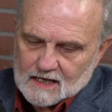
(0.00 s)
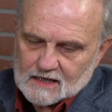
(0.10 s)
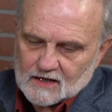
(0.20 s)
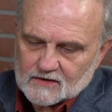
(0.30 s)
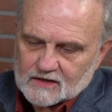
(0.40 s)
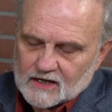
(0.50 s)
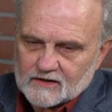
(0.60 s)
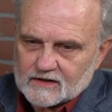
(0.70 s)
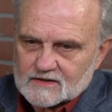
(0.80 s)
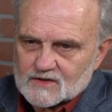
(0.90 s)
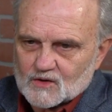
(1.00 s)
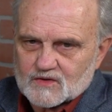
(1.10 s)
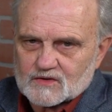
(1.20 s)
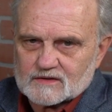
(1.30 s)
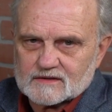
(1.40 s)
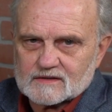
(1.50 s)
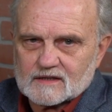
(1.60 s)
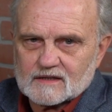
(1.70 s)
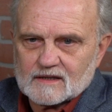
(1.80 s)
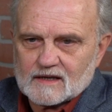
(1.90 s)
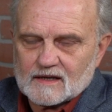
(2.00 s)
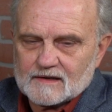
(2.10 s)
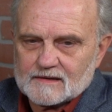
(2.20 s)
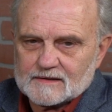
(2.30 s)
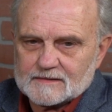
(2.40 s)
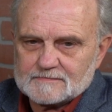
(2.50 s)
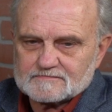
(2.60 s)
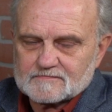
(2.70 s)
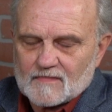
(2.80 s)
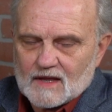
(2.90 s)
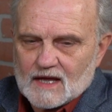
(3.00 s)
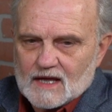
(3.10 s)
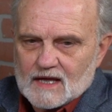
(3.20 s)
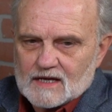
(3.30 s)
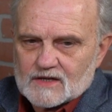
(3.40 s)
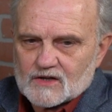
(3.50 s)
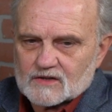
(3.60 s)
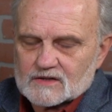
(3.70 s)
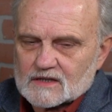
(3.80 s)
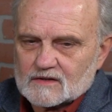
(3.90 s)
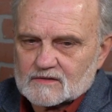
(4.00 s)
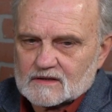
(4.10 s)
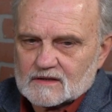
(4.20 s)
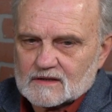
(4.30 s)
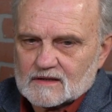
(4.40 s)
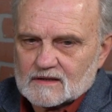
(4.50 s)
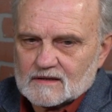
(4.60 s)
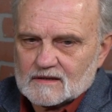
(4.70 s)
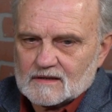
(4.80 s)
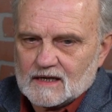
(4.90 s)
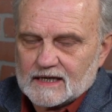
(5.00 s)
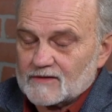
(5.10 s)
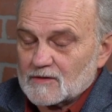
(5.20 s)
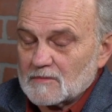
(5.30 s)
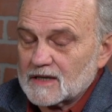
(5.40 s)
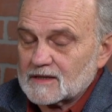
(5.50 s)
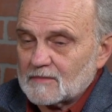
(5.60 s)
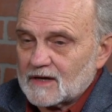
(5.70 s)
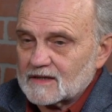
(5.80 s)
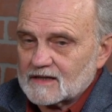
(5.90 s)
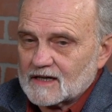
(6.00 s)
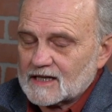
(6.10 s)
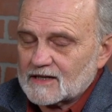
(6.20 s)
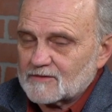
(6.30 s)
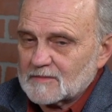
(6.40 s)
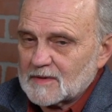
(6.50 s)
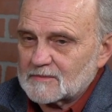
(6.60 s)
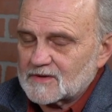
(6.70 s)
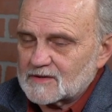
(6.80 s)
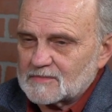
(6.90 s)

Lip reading: card-carrying socialist. Turns out I never met the man that I can remember,